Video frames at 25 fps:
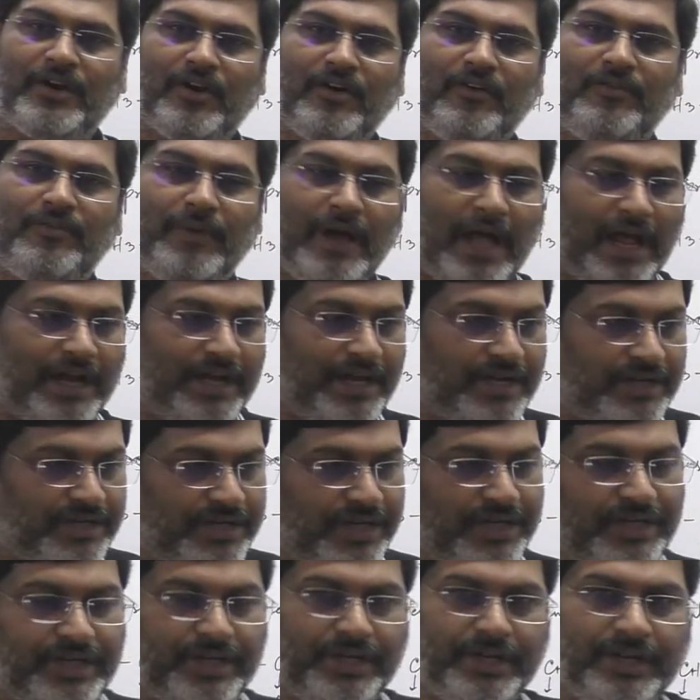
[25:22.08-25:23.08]
of
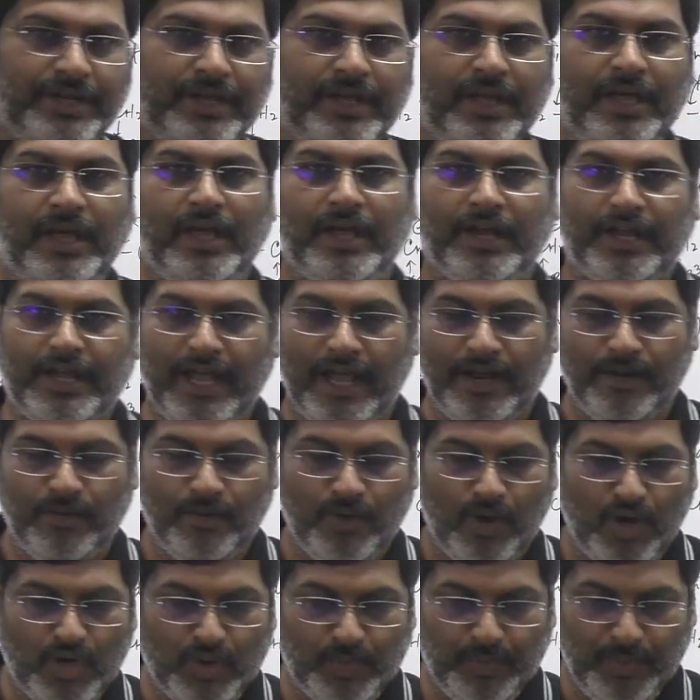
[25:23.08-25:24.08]
identity,
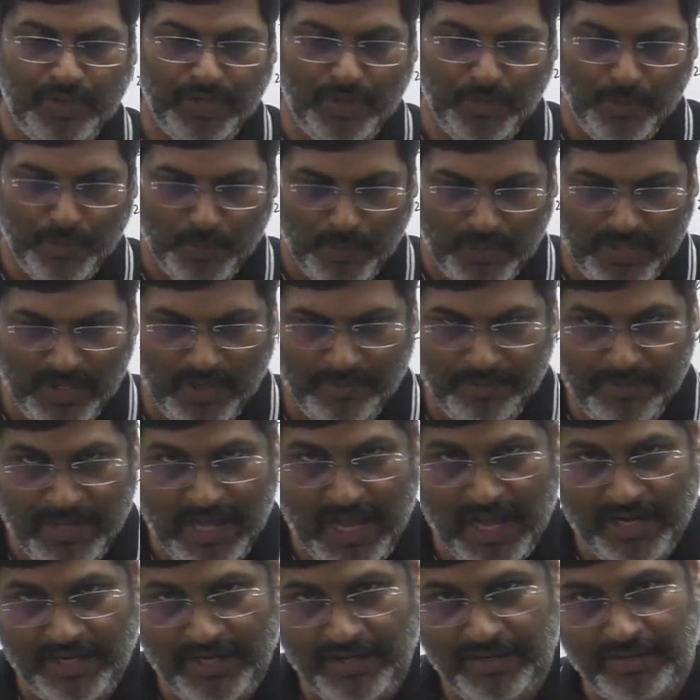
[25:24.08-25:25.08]
cannot be one of the
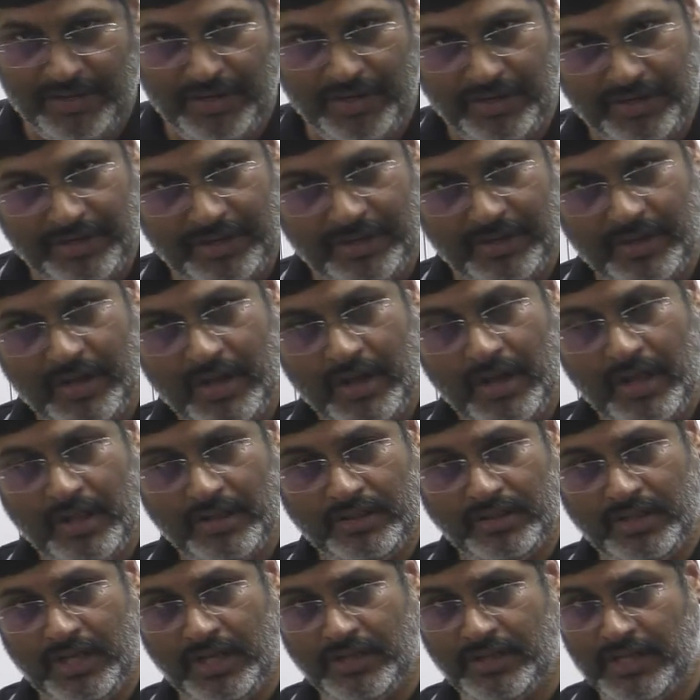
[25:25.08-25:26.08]
identity,
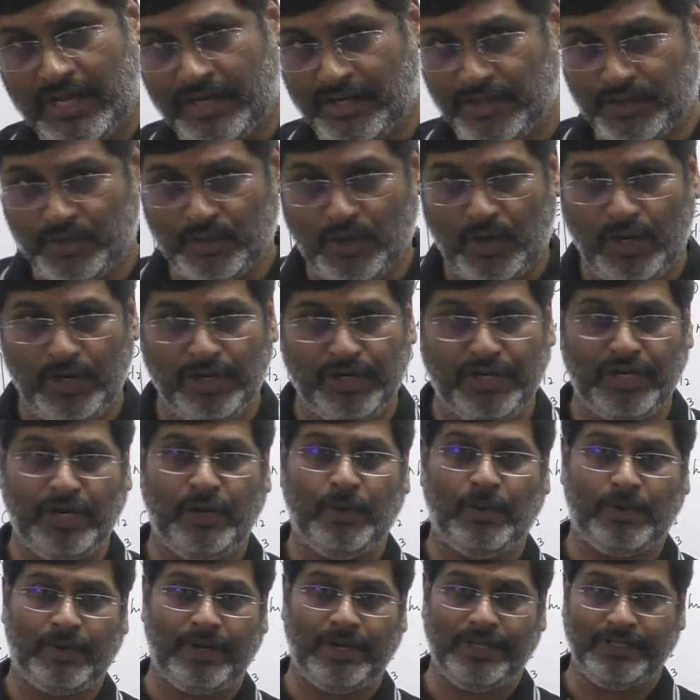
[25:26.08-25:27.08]
then that is called
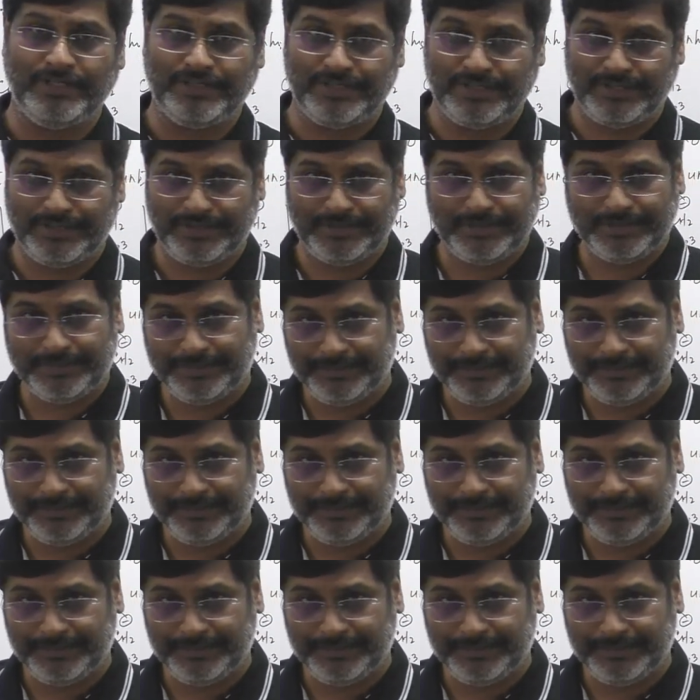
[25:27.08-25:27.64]
delocalized.